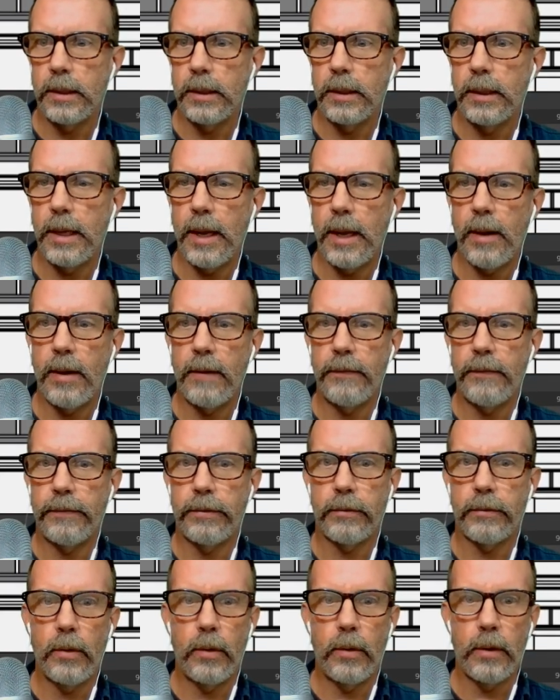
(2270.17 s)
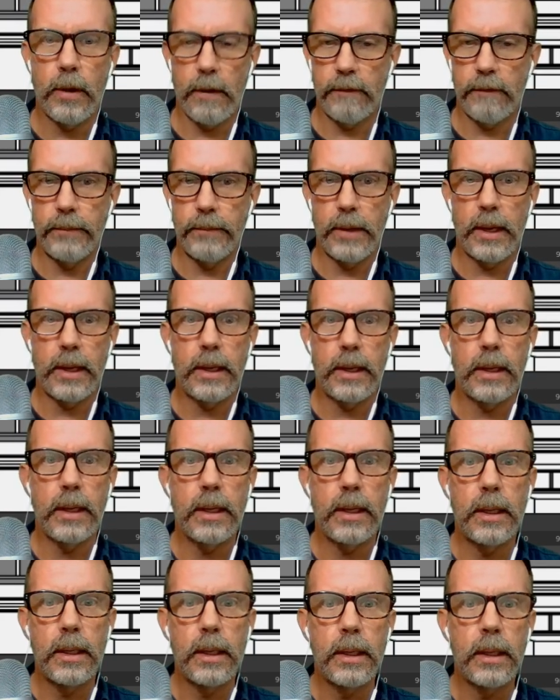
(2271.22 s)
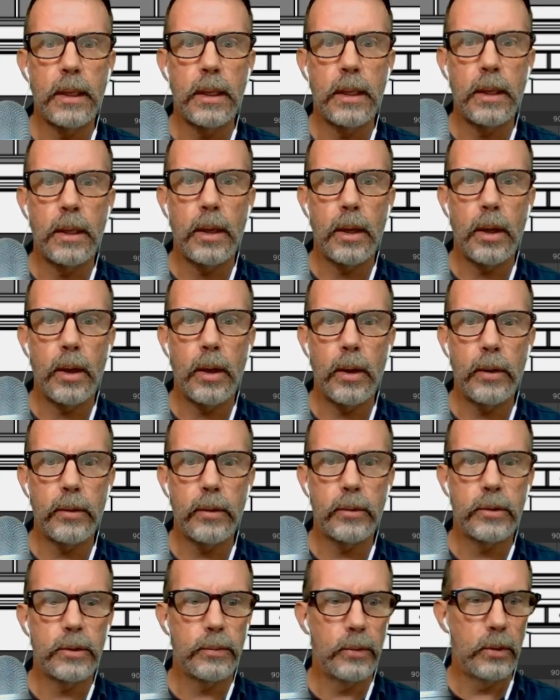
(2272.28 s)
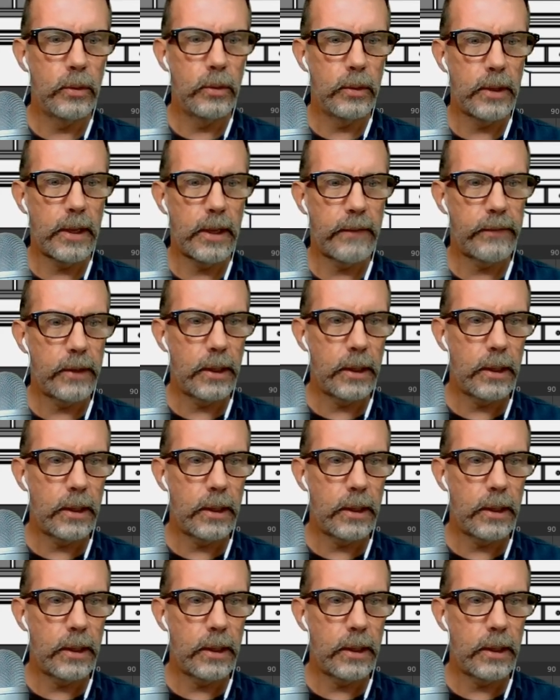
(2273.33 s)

Now I've thrown off my auto smooth, haven't I?